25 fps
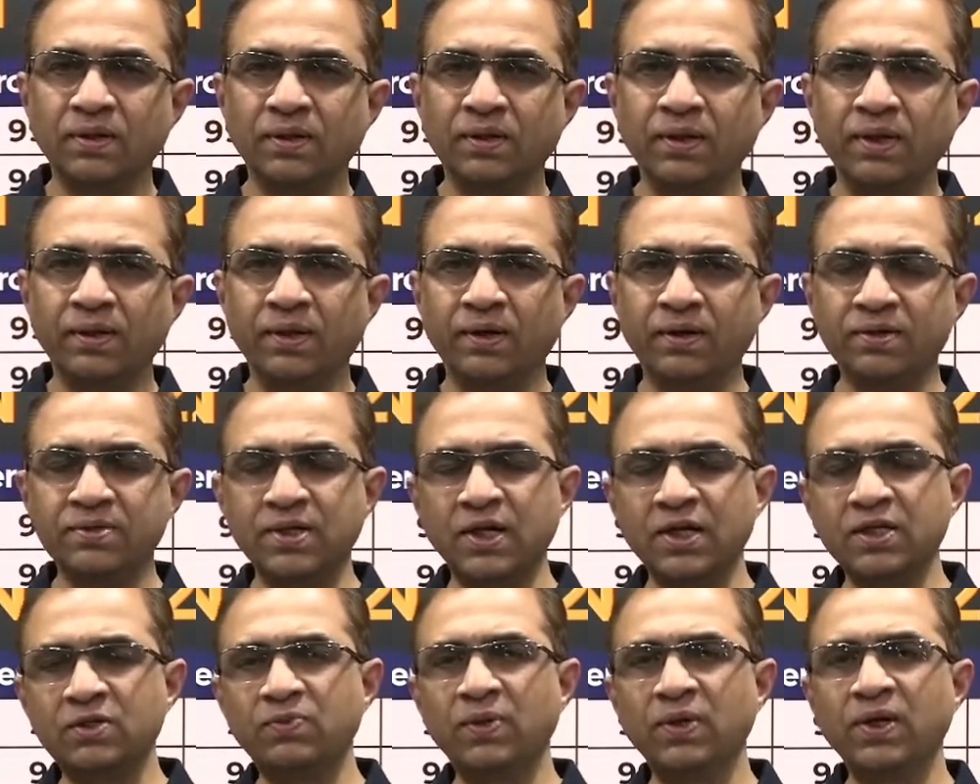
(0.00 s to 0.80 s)
And the
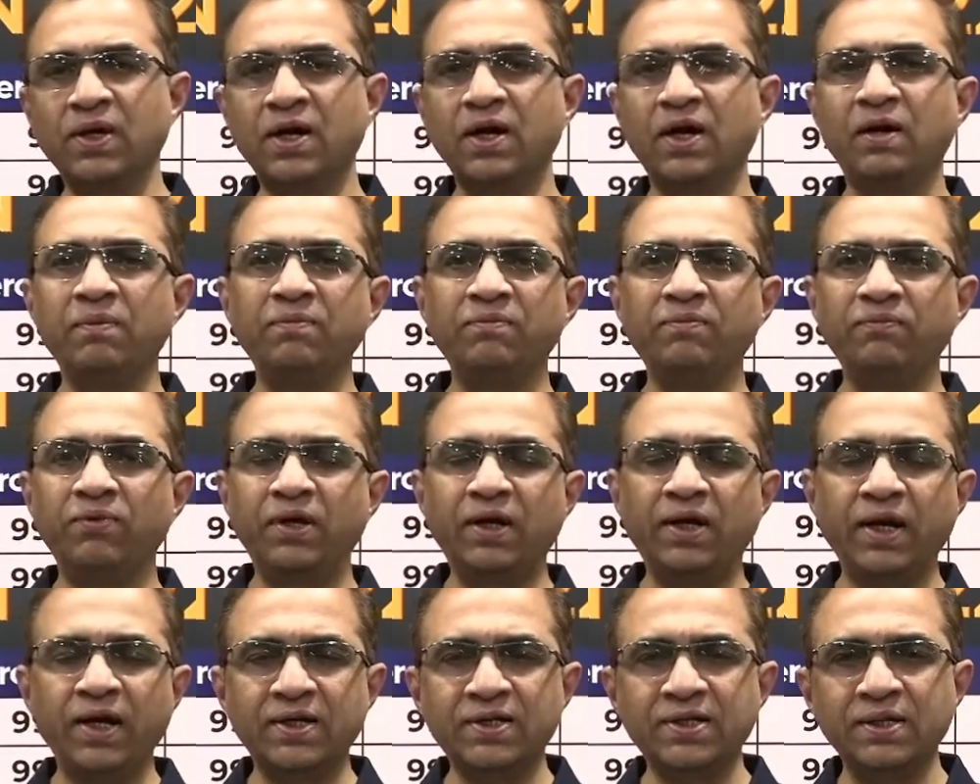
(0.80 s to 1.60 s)
results will come, will
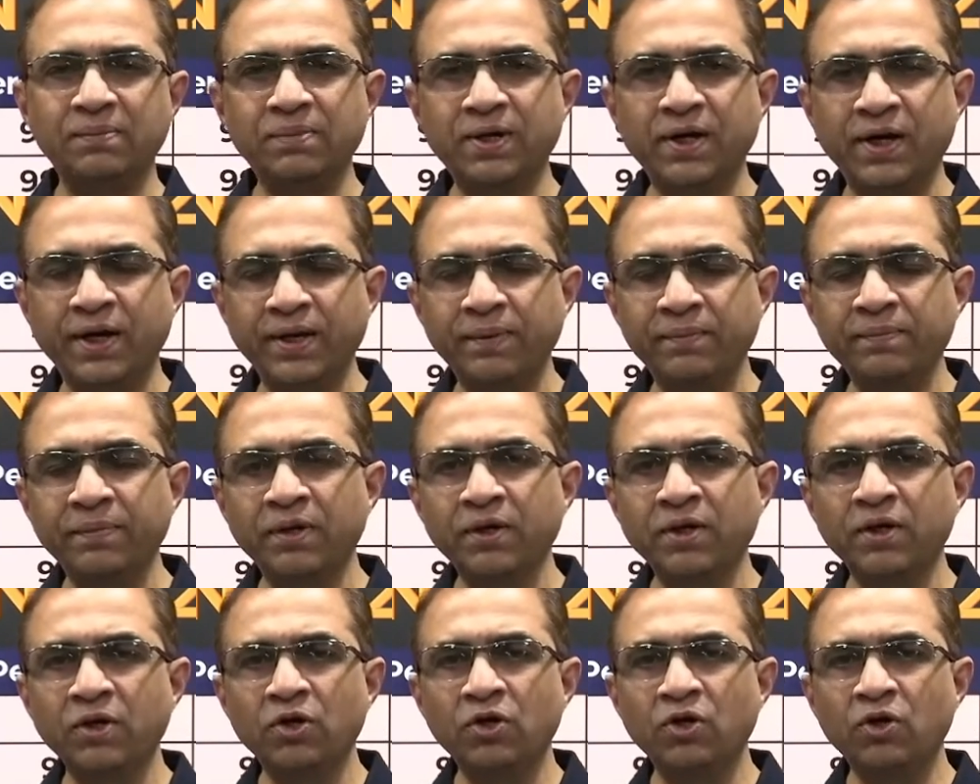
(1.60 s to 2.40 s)
take some time.
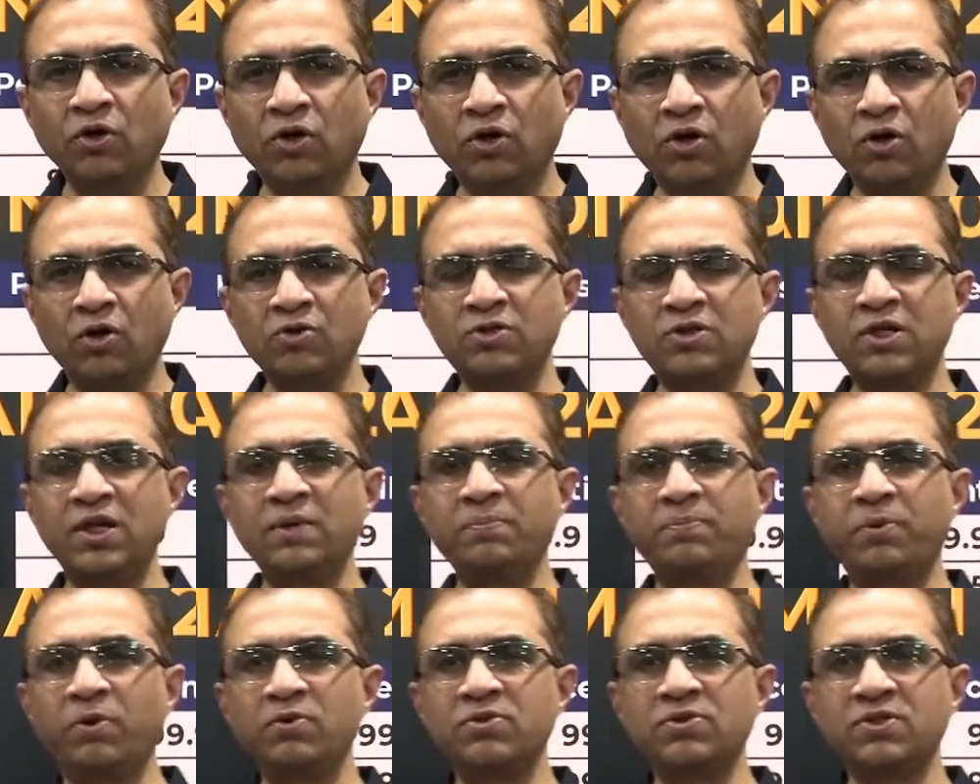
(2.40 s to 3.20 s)
Your counseling
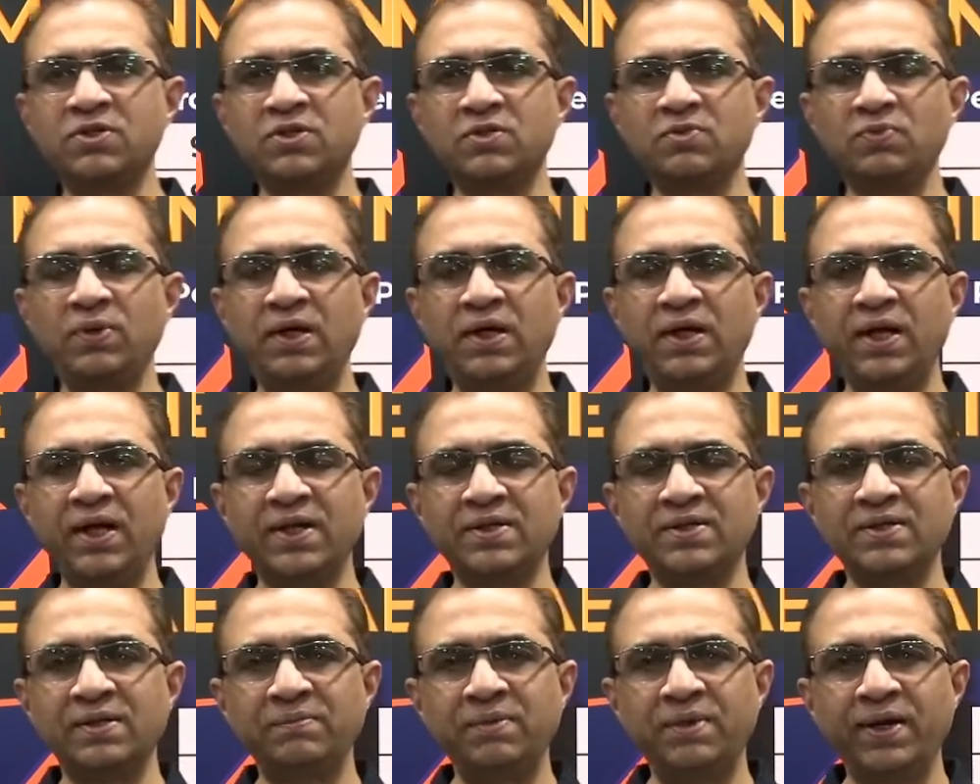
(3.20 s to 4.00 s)
process will take
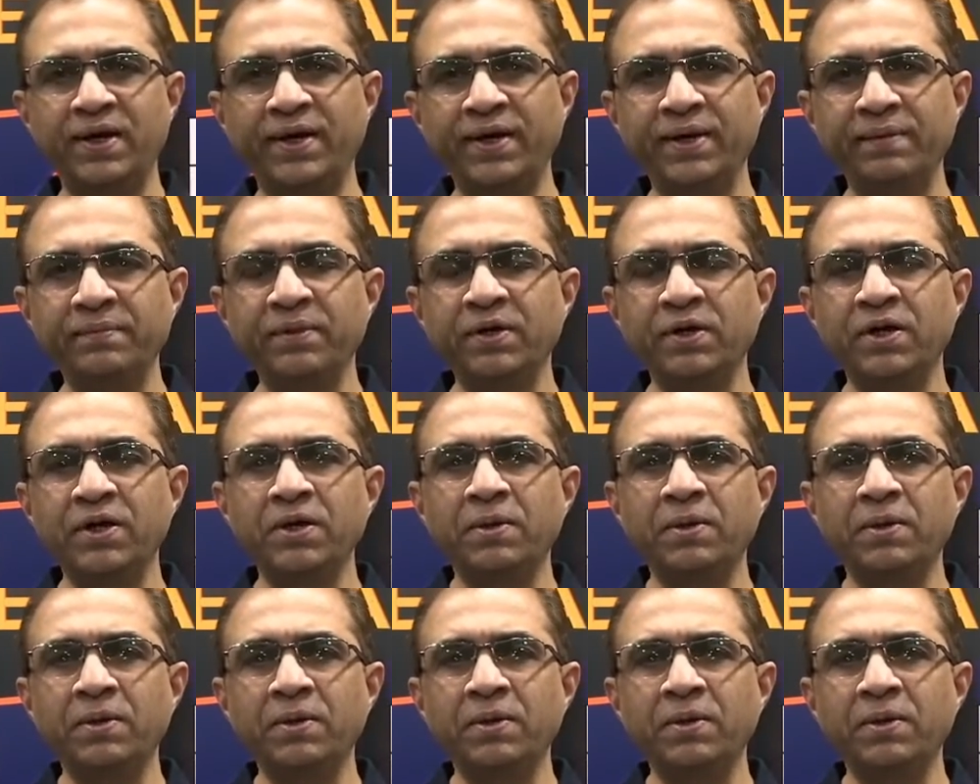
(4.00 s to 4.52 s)
some time.